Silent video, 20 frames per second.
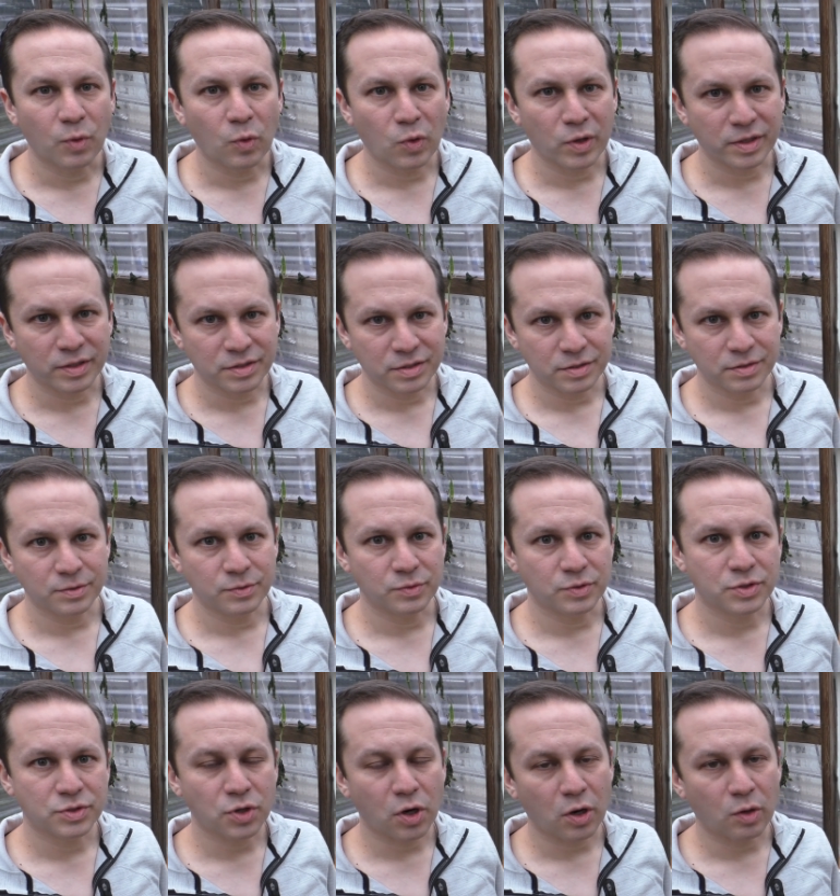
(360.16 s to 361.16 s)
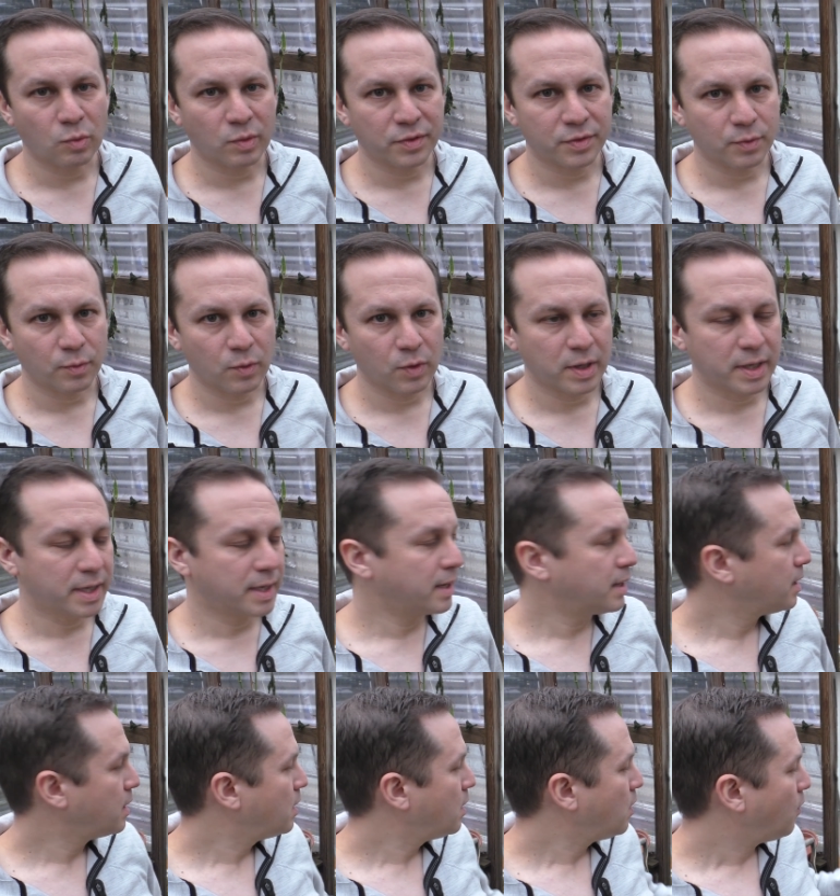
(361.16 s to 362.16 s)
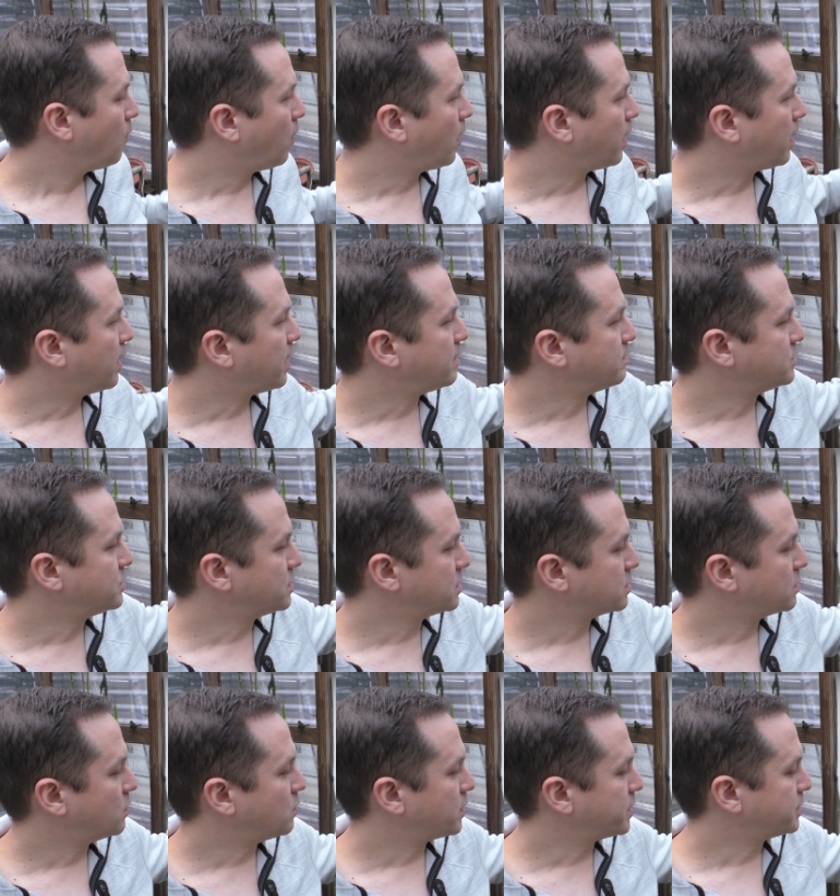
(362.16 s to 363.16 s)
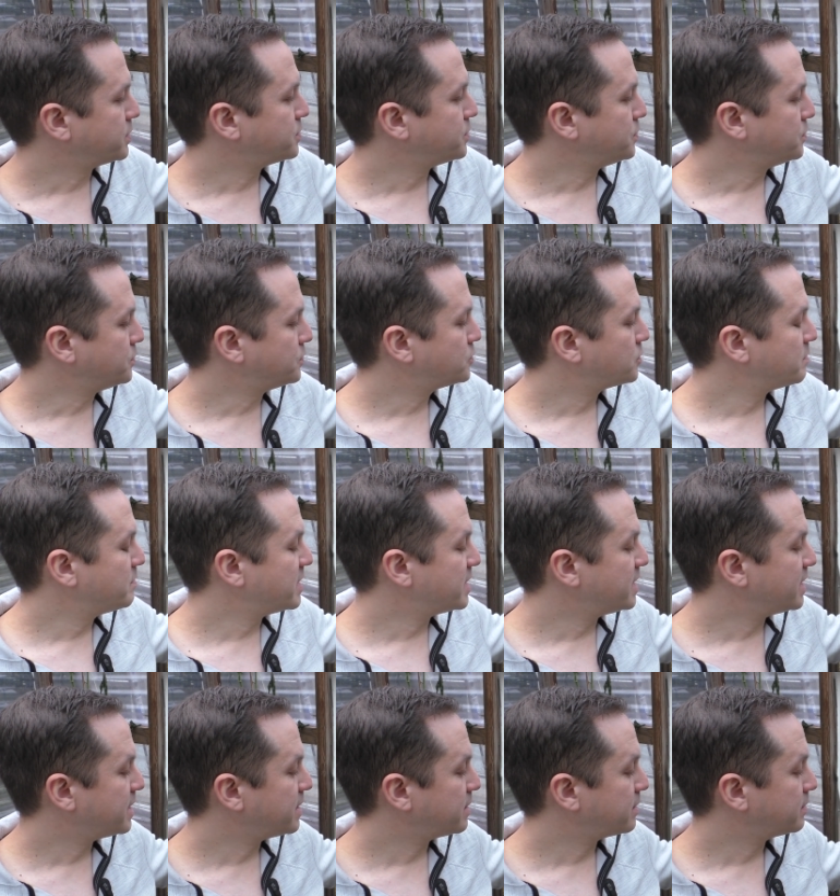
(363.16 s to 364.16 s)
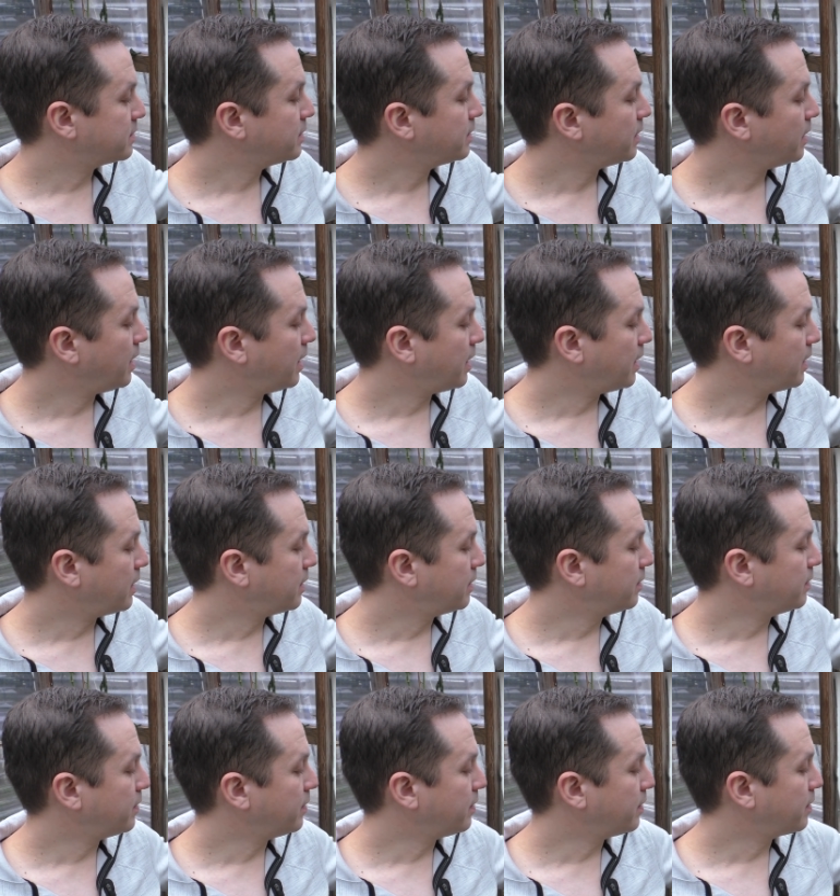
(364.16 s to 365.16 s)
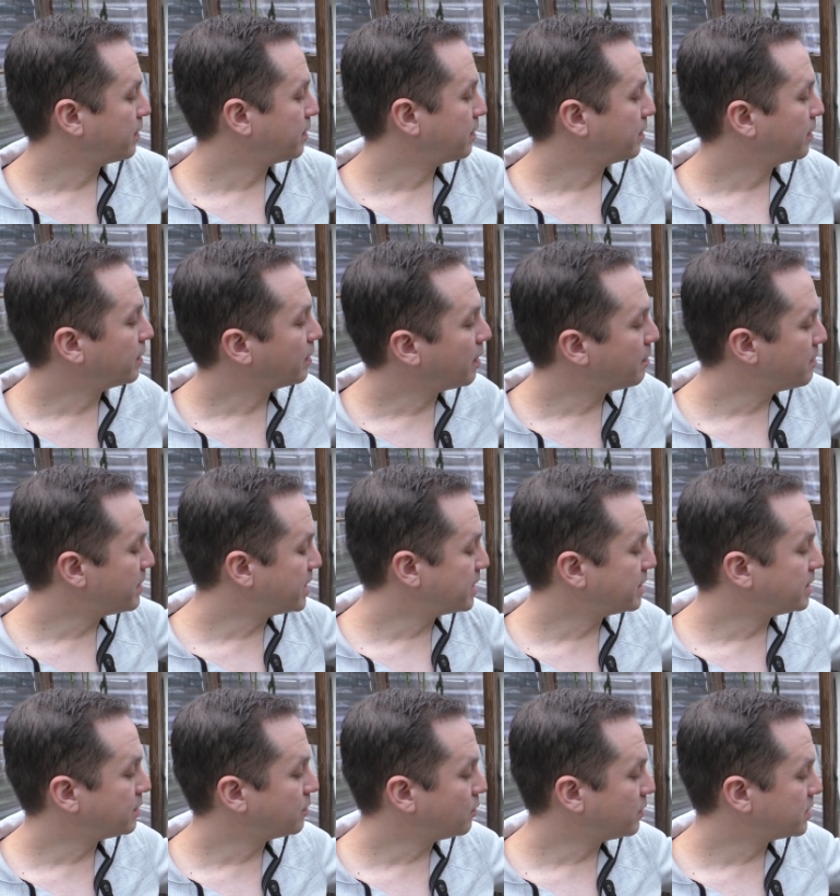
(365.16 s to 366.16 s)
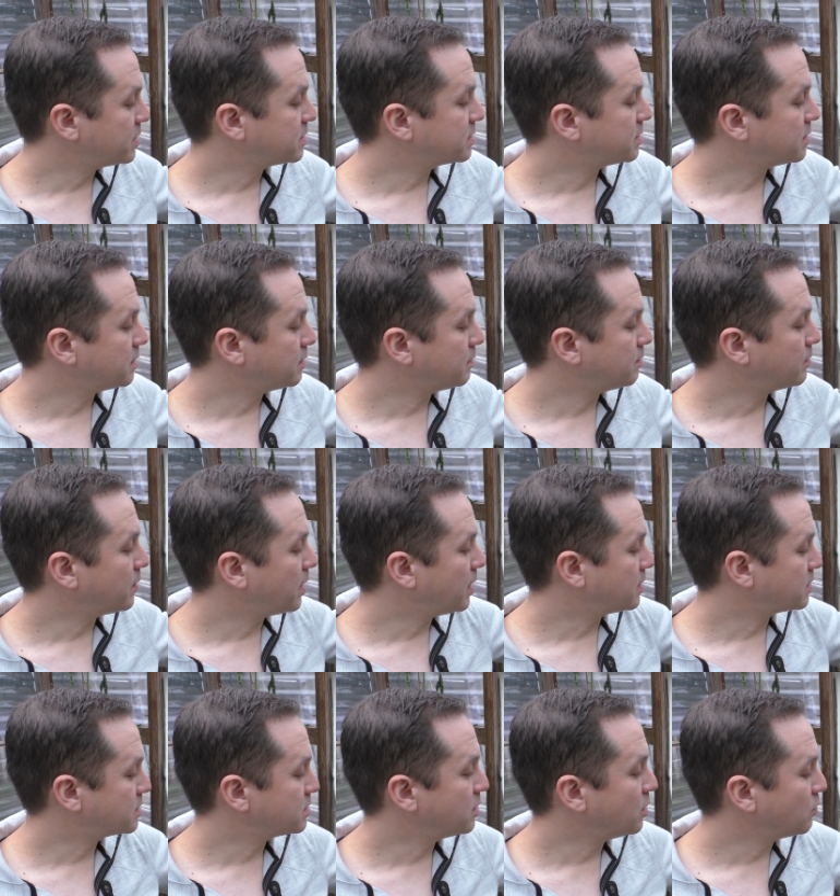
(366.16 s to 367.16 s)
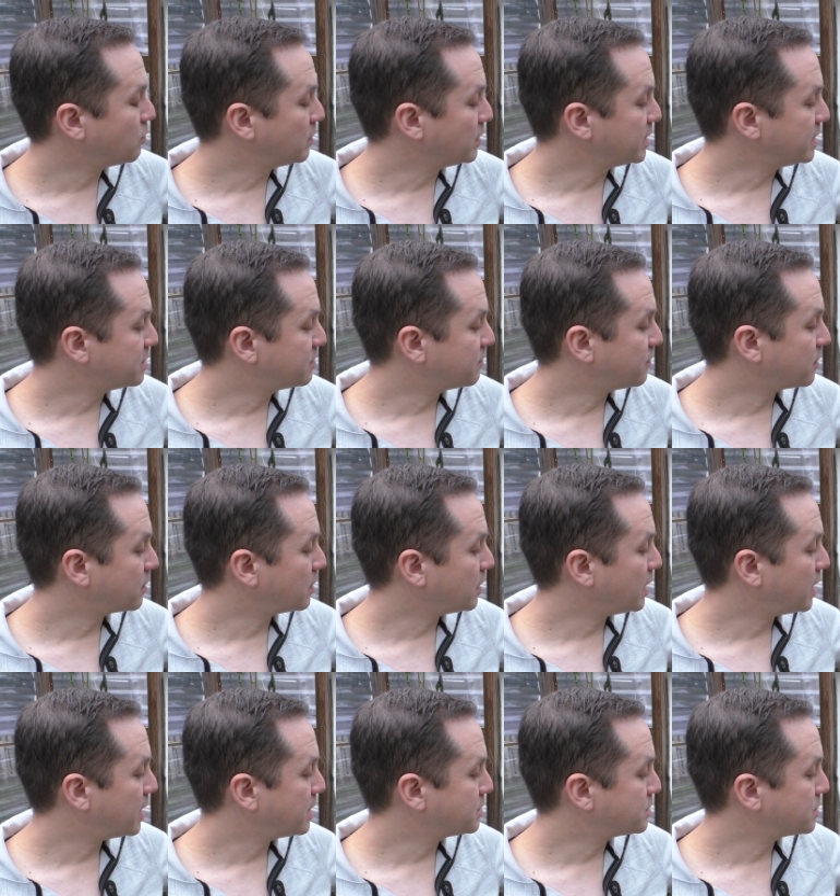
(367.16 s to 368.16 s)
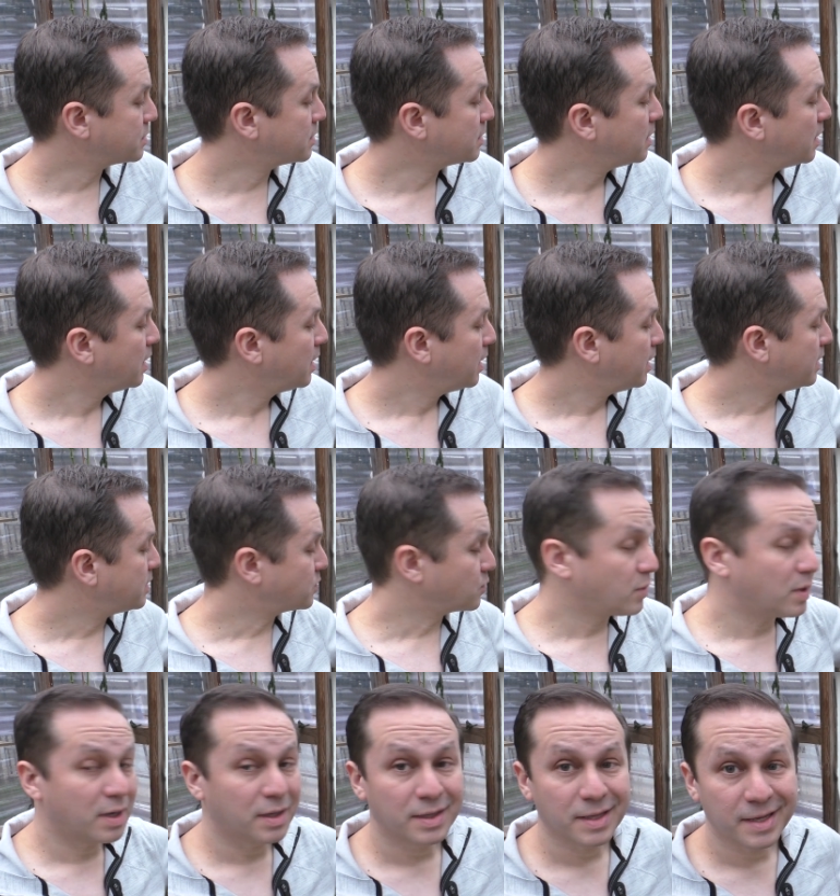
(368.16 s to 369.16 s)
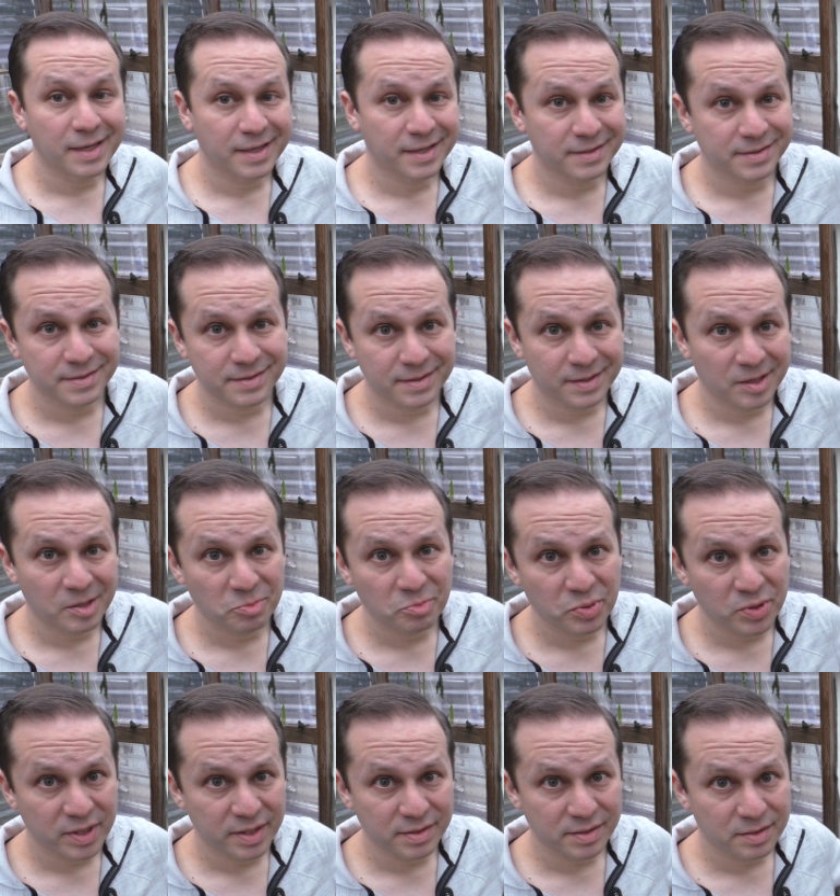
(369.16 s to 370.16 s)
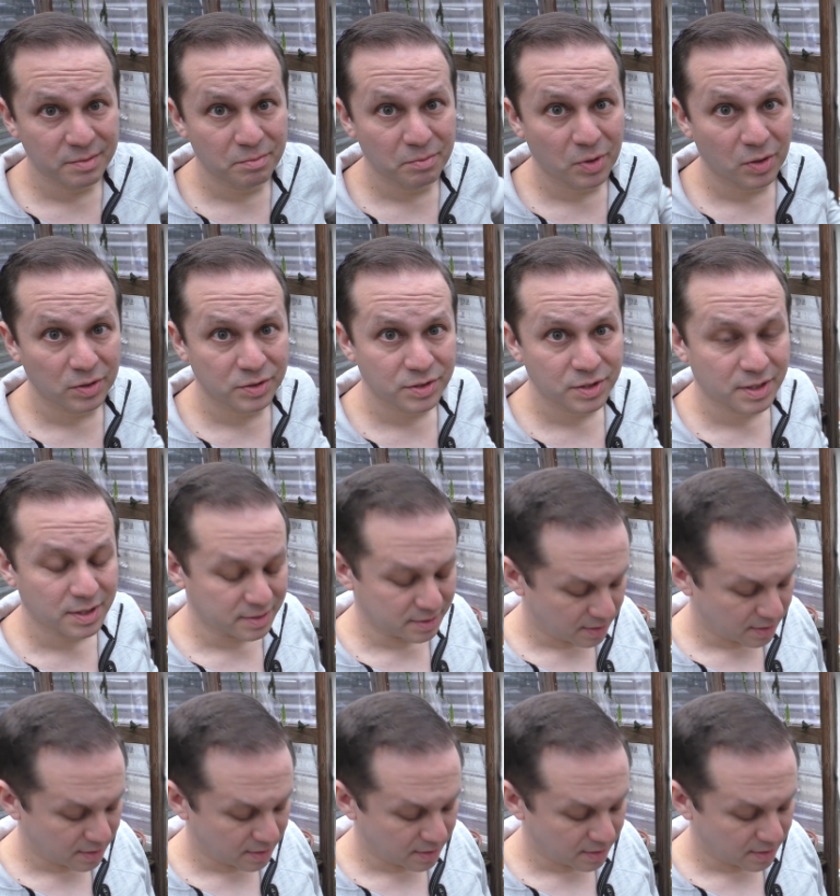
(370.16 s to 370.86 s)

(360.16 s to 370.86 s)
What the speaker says: going to start with the one where I'm just going to trim it down and amend it with some slow release fertilizer, as well as putting some mulch on